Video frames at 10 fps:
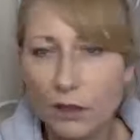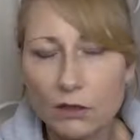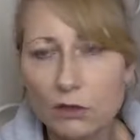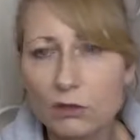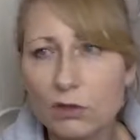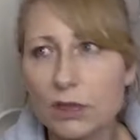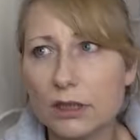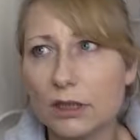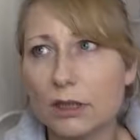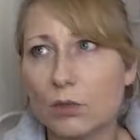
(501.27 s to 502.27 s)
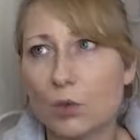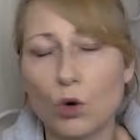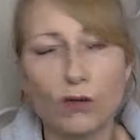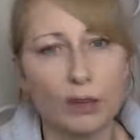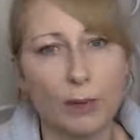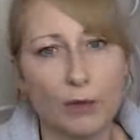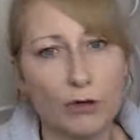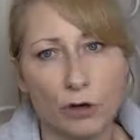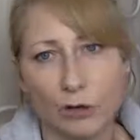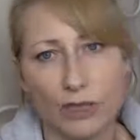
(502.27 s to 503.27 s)
Don't worry about
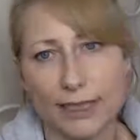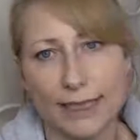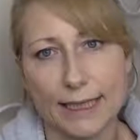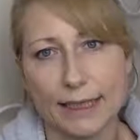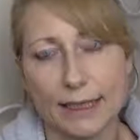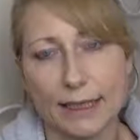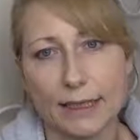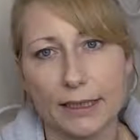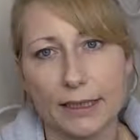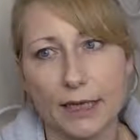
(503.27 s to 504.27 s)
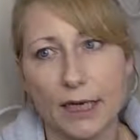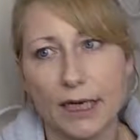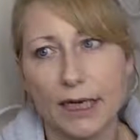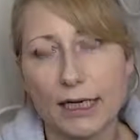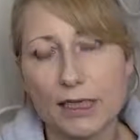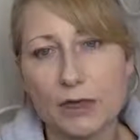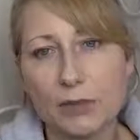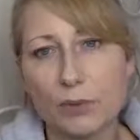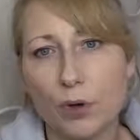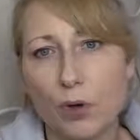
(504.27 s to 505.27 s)
not understanding it. It's not
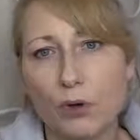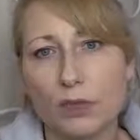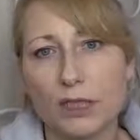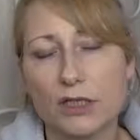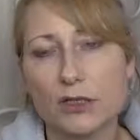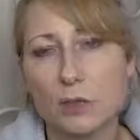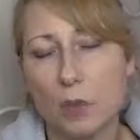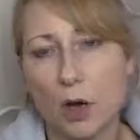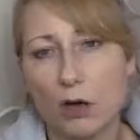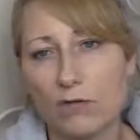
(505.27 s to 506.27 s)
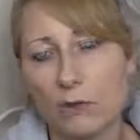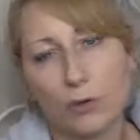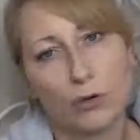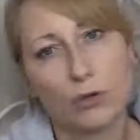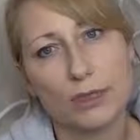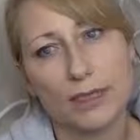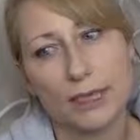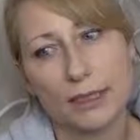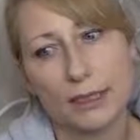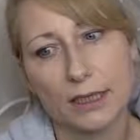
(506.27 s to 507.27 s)
important, it's just part of the
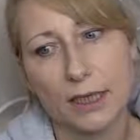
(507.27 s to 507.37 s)
process.